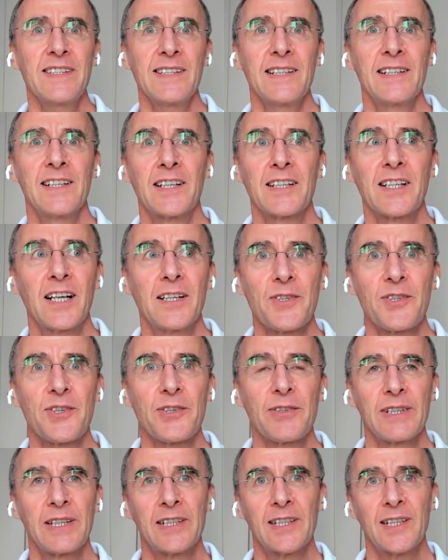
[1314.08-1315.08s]
in our culture,
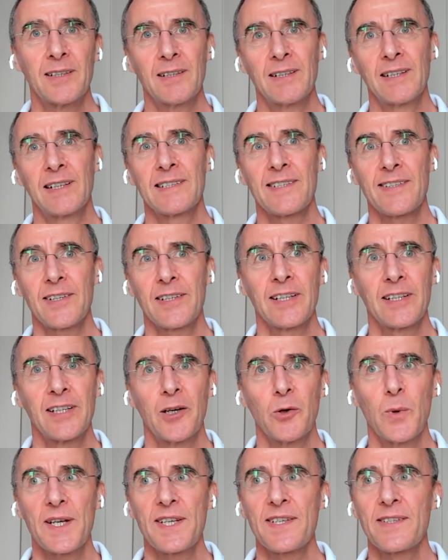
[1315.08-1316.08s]
in our certainly in our
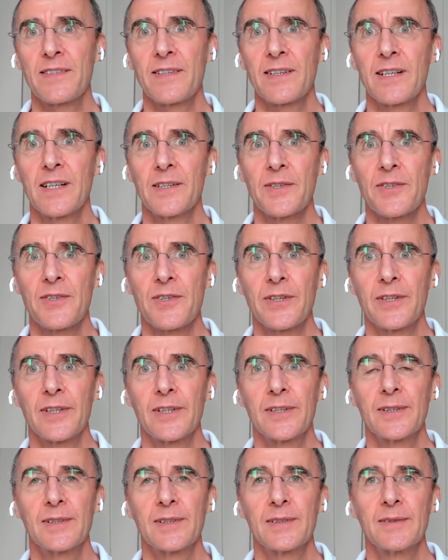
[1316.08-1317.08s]
Western
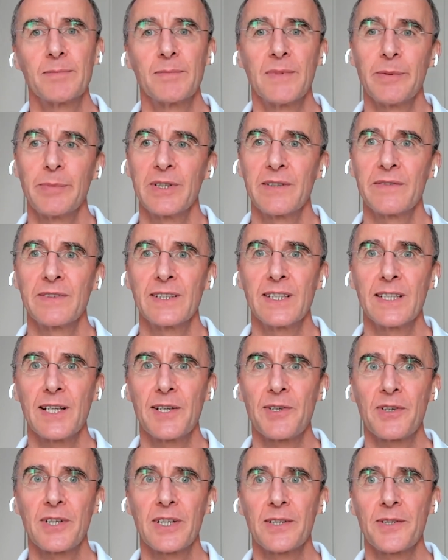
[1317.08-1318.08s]
culture, maybe even in the
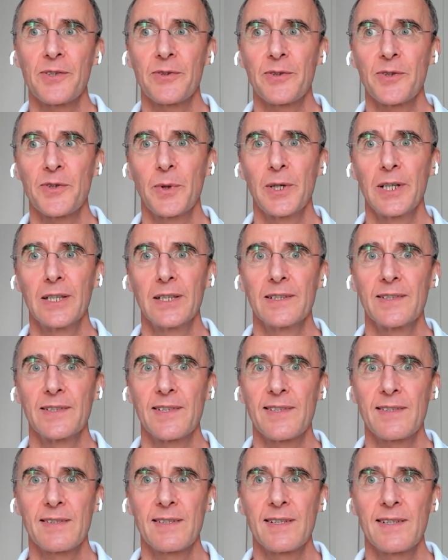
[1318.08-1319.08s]
Asian culture as well,
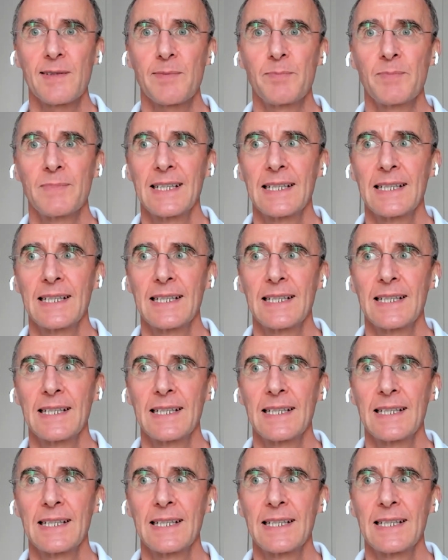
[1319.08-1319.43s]
there's this